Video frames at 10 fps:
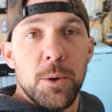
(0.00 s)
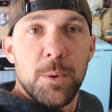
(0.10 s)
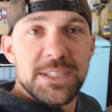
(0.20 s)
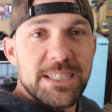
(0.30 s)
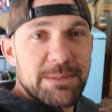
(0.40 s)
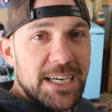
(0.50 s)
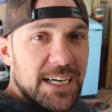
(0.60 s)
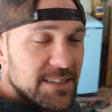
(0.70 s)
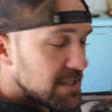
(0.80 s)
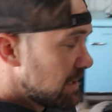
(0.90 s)
What's up,
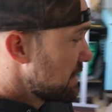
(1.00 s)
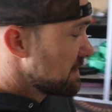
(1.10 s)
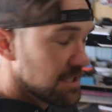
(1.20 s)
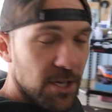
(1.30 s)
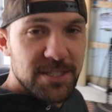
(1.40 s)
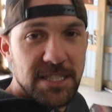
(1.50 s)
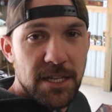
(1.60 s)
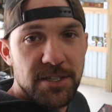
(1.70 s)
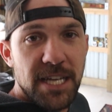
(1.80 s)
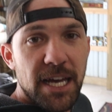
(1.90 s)
guys? So it's
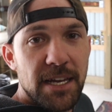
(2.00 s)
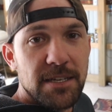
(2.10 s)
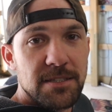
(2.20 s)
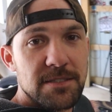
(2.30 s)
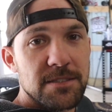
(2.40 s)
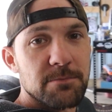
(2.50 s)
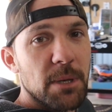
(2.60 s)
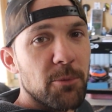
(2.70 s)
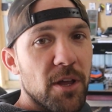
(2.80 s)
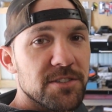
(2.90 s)
another day. My
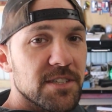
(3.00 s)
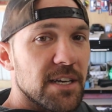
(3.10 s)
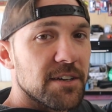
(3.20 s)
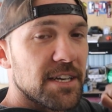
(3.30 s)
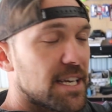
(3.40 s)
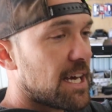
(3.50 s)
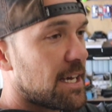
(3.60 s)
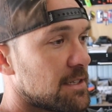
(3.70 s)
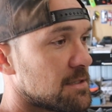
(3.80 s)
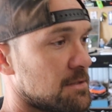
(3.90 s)
brother's not here
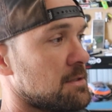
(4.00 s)
today.